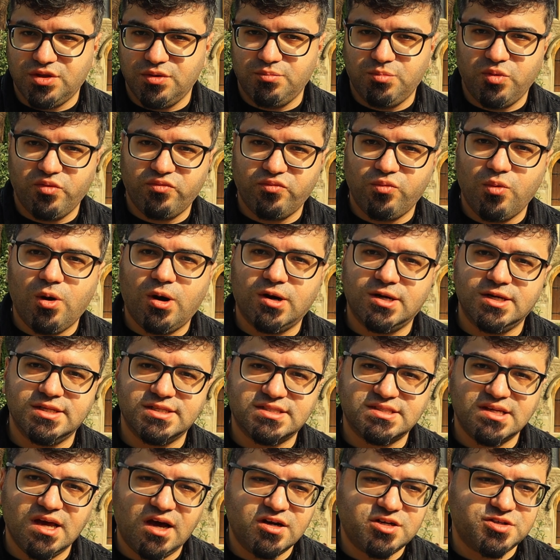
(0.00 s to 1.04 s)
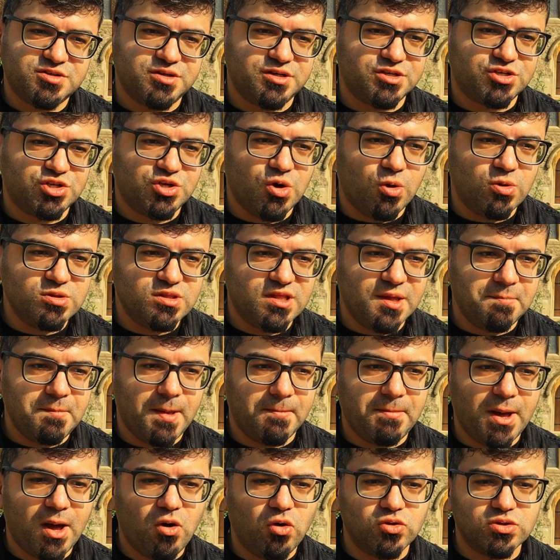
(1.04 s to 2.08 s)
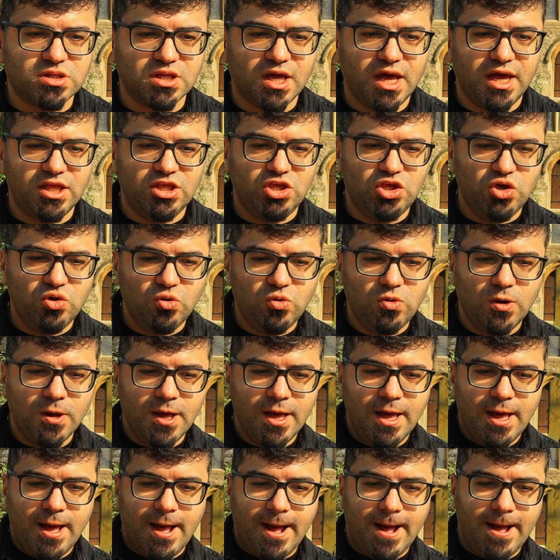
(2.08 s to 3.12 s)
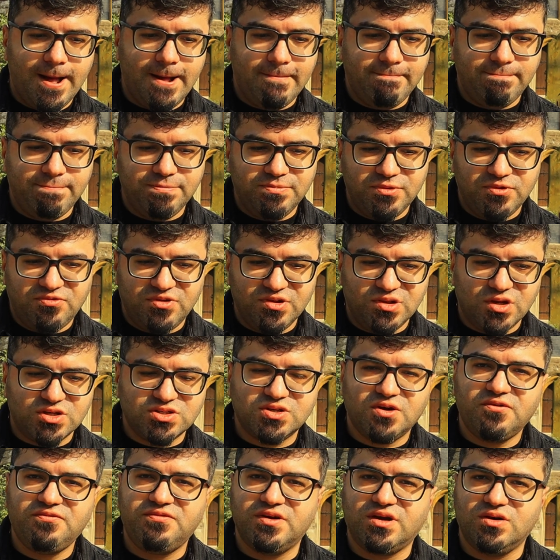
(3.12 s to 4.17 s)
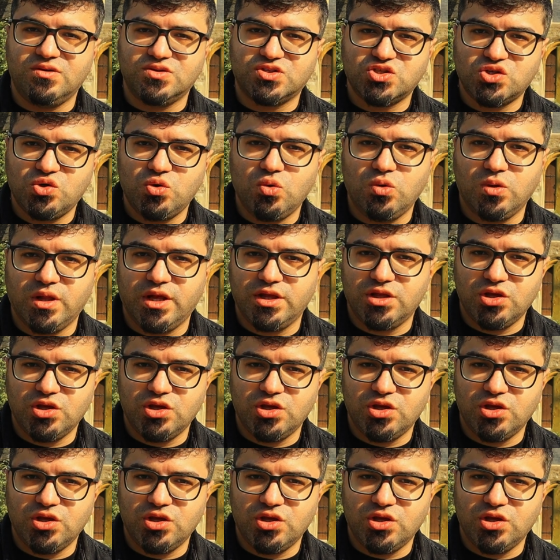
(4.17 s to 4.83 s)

de Beauvoir and Sartre, told them about a new um, philosophical school, a